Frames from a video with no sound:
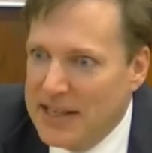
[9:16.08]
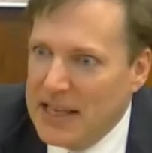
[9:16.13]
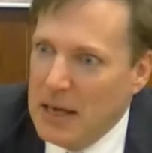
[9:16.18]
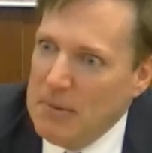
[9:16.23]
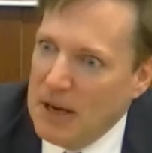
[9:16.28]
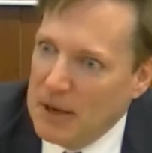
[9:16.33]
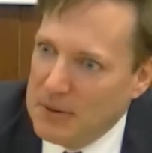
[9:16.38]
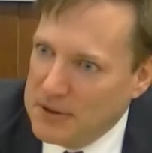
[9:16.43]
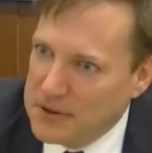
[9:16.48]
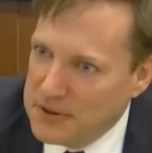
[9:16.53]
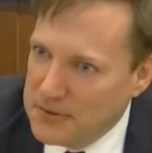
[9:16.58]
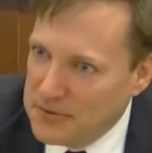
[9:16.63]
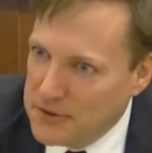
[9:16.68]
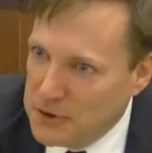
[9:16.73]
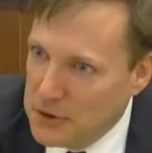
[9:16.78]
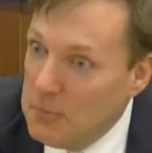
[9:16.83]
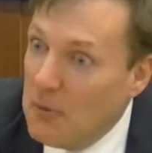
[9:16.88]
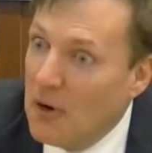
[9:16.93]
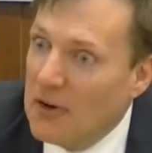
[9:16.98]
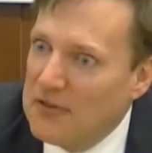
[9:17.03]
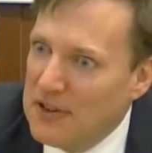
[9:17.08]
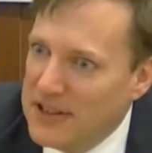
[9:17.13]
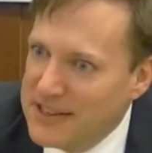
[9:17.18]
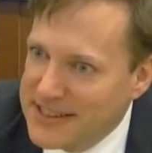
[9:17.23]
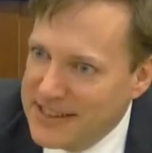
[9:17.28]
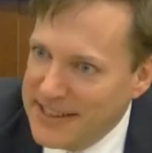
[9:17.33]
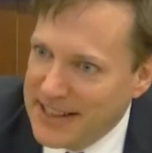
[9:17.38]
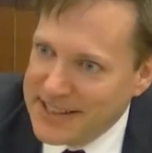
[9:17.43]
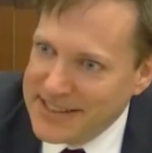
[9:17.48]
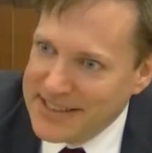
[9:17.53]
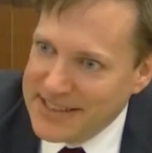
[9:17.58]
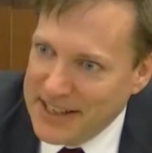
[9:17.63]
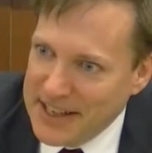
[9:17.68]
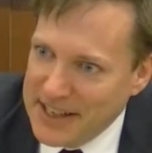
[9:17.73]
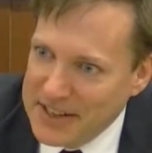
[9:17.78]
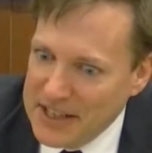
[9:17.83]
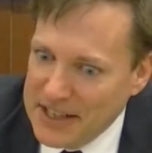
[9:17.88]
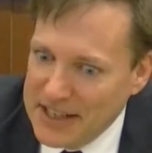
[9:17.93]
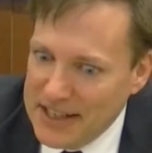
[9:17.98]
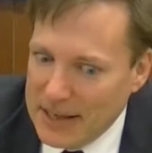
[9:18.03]
came back with two more friends the next day.
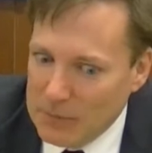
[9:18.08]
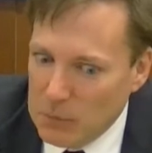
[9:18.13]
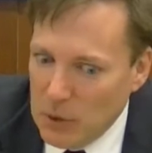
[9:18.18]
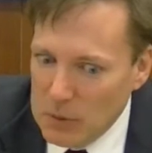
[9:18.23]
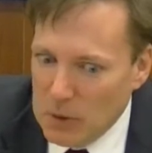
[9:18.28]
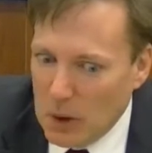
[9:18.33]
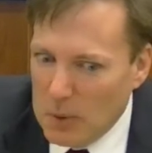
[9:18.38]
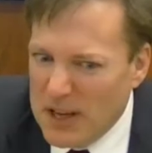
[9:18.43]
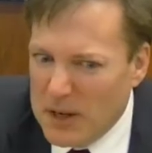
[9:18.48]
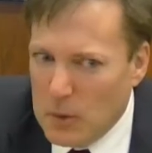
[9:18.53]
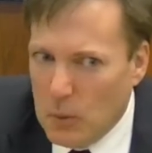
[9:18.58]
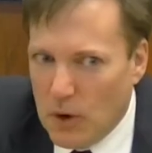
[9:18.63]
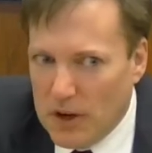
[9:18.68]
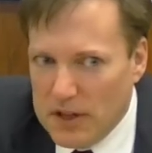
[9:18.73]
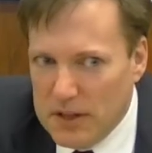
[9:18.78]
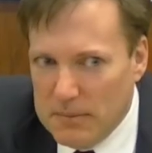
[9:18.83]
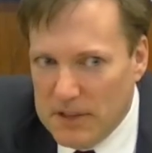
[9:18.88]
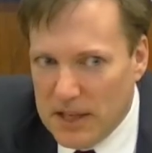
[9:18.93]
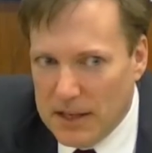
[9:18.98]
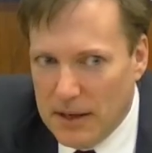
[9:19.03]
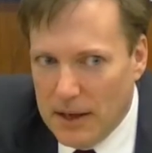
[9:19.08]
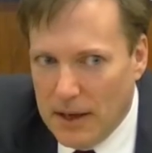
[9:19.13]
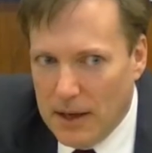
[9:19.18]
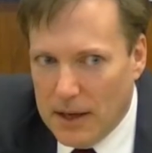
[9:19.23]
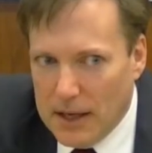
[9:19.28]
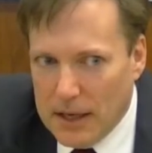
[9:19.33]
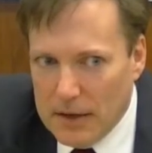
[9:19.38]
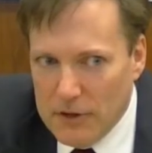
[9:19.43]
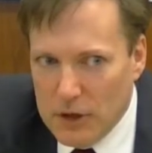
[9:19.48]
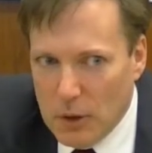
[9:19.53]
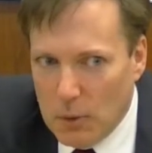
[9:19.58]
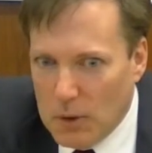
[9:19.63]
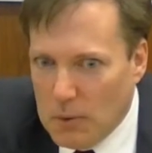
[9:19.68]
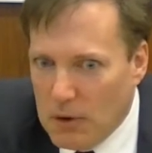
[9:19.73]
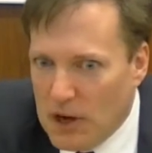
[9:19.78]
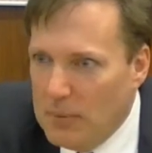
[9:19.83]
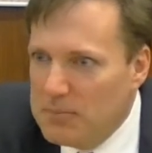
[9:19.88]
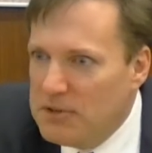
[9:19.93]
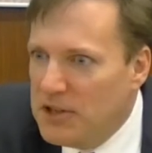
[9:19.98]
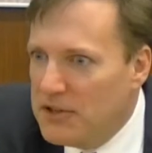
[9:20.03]
And then at one point we had to warn them that even though we
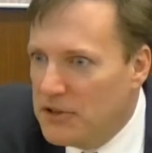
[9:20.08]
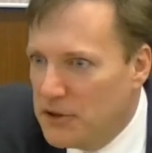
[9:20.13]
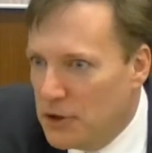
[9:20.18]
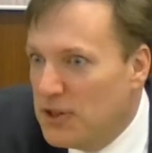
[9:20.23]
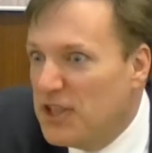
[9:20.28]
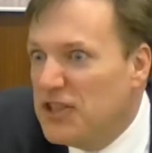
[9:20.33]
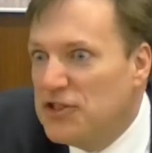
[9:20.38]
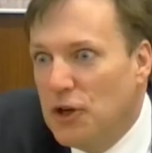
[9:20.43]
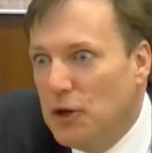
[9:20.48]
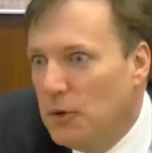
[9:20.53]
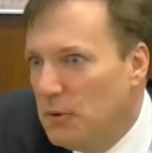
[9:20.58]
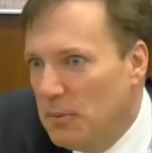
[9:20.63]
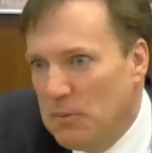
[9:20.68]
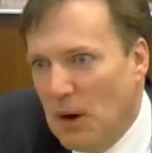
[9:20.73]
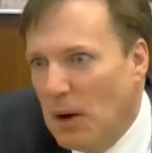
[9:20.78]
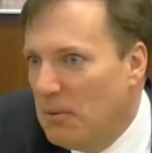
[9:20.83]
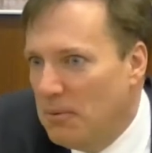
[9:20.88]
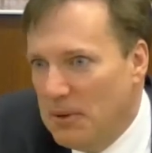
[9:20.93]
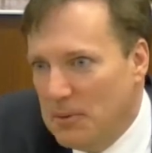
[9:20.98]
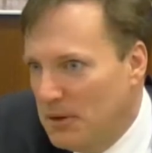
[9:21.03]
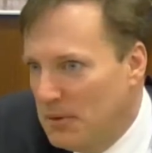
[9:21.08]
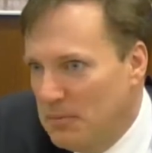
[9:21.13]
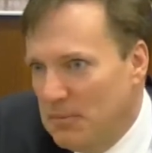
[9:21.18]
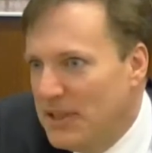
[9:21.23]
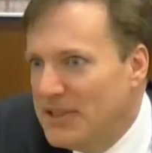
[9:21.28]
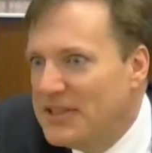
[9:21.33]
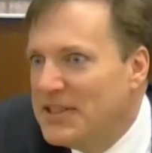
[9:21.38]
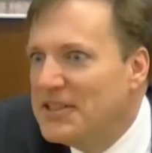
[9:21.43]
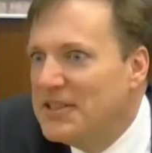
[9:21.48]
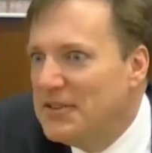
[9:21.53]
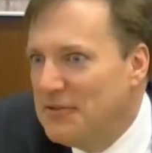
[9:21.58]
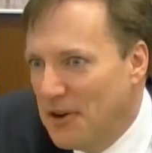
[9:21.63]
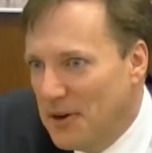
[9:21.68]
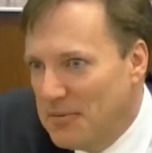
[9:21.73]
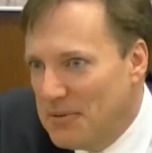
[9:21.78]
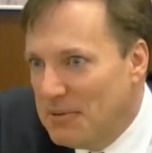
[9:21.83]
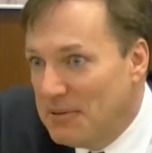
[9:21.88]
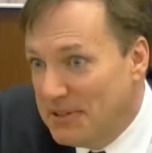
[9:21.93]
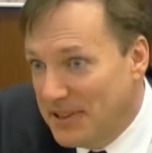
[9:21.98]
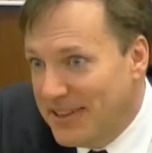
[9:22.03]
were up to 32, we probably wouldn't bring 64
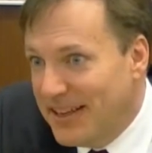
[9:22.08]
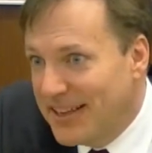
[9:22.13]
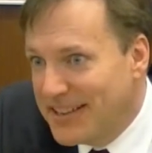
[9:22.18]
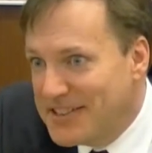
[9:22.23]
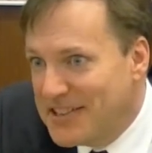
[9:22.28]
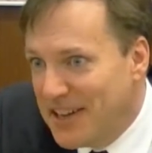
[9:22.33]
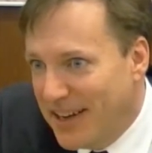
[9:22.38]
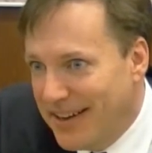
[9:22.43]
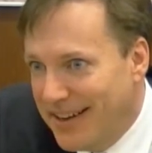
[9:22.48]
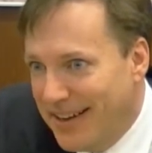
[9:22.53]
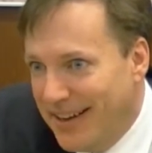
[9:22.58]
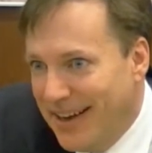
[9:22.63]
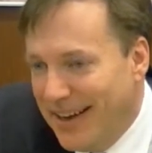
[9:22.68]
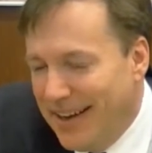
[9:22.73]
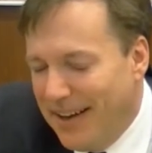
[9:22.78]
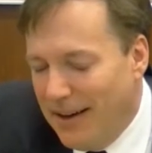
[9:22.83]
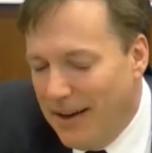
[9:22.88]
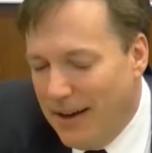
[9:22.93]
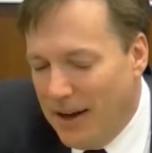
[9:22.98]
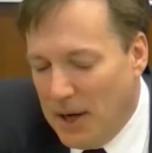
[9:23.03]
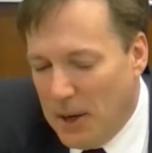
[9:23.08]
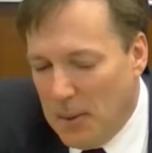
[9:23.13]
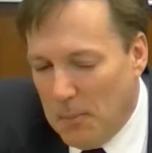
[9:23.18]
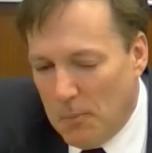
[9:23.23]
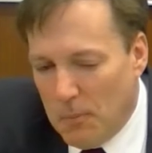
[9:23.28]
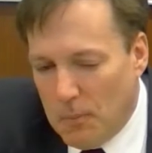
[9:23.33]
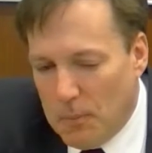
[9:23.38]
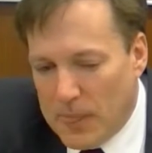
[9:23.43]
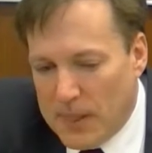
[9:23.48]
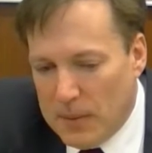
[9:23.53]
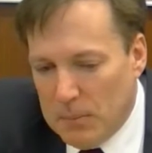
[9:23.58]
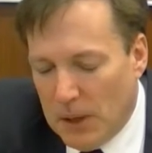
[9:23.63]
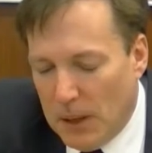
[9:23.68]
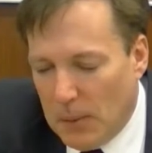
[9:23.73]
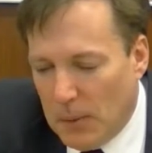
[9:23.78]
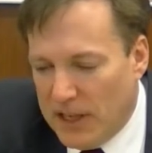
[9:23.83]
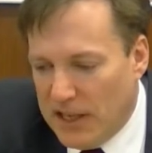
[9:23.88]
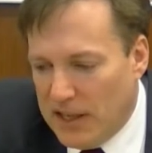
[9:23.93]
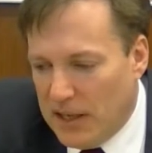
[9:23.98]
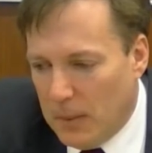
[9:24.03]
people the next day. Um,
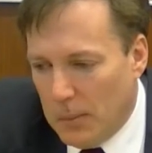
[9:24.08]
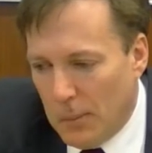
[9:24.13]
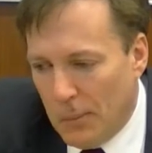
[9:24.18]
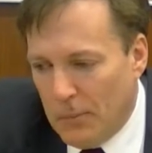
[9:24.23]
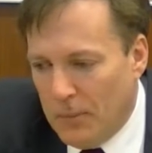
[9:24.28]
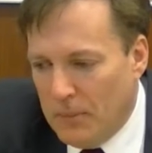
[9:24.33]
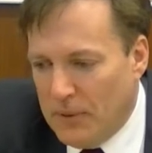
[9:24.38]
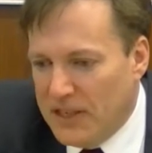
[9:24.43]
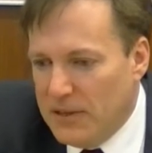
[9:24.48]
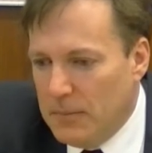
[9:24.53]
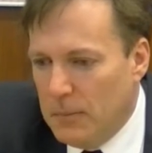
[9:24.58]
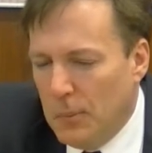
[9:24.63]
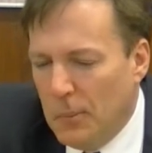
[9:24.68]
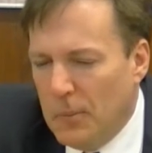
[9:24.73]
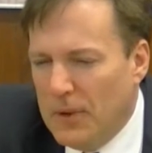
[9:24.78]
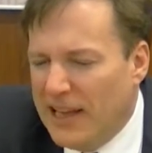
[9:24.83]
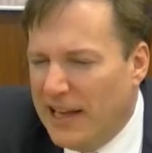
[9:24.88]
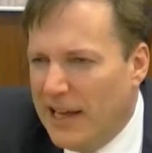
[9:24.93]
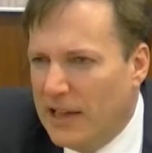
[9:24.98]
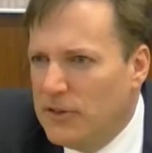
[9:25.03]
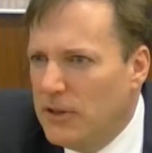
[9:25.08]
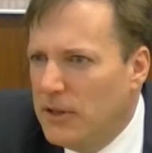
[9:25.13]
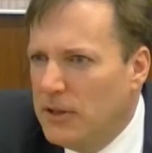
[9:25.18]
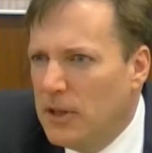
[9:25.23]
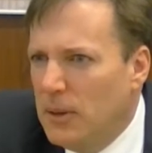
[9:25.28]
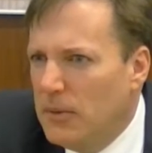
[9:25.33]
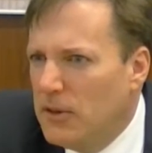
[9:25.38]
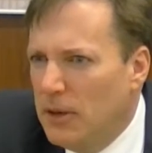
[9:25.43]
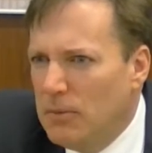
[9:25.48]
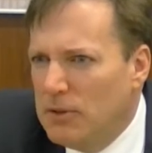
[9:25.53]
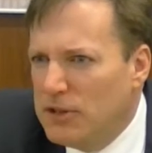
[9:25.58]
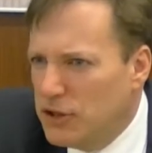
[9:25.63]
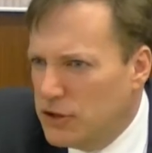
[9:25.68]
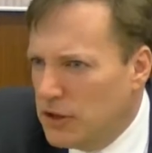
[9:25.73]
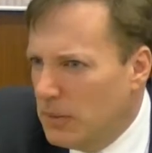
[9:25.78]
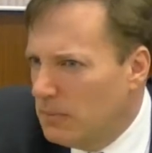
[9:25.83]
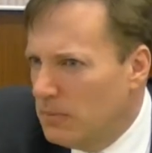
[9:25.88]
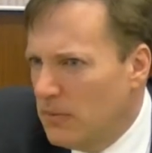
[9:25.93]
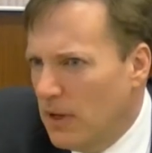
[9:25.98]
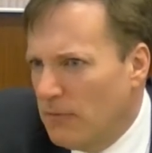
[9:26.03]
but we um, we had the, it was
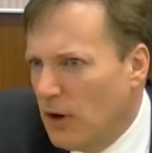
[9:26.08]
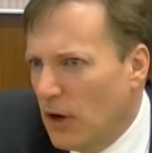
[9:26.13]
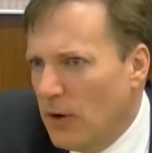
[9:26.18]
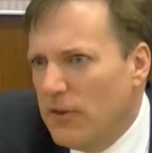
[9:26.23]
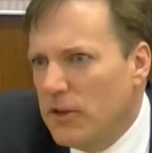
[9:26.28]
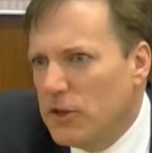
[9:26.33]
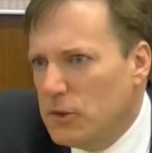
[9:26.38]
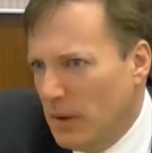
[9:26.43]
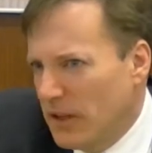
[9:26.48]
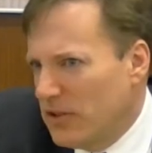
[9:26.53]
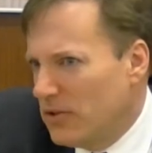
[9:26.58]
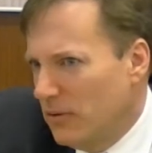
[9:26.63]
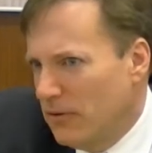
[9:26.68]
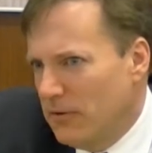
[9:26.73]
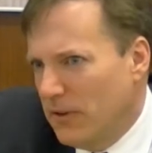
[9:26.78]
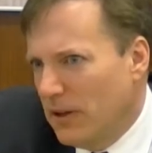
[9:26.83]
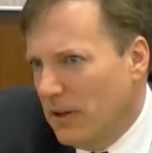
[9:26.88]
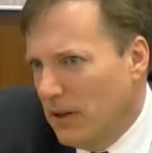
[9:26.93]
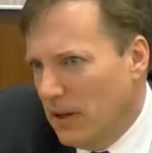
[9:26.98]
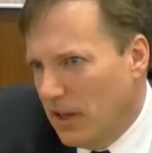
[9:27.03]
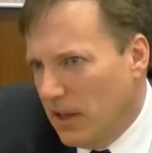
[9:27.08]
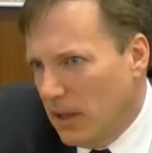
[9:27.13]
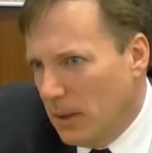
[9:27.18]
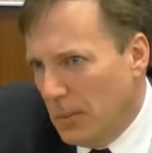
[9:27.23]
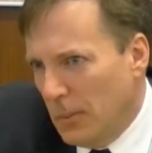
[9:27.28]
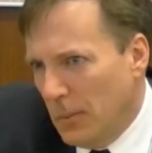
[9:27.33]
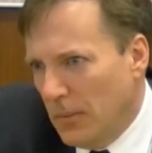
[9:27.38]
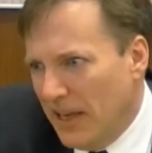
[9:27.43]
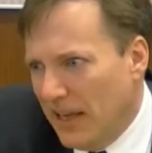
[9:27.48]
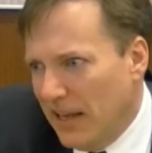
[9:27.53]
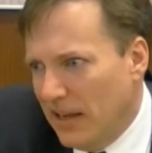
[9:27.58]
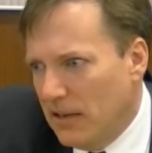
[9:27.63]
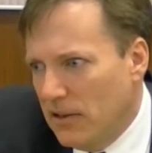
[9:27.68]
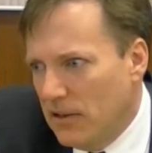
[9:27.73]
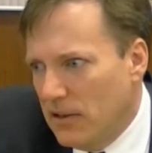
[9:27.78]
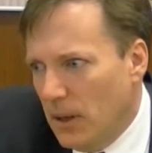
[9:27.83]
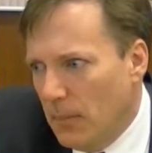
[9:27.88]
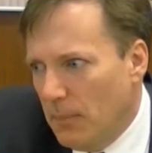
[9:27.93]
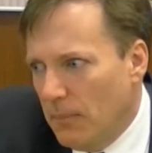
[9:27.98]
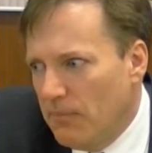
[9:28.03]
just a very very special feeling,
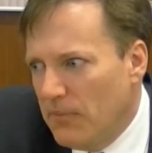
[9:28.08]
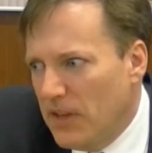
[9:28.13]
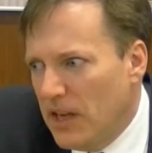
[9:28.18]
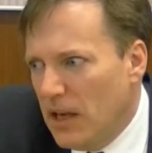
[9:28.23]
and um,